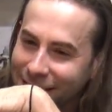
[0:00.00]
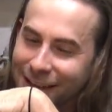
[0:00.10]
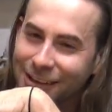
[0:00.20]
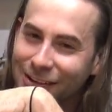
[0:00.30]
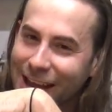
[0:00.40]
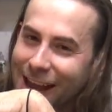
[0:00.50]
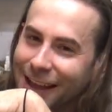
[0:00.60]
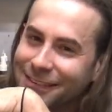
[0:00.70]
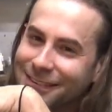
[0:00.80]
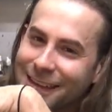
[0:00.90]
You
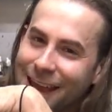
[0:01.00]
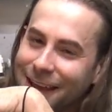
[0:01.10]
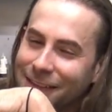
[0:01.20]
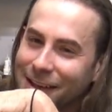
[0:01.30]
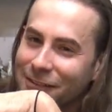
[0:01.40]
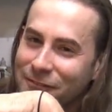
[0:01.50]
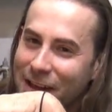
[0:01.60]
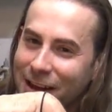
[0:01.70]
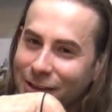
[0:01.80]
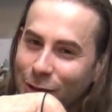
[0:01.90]
can't say
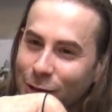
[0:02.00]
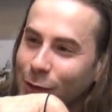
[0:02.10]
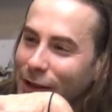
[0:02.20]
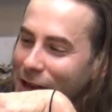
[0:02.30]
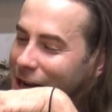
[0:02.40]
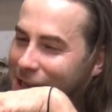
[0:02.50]
you cannot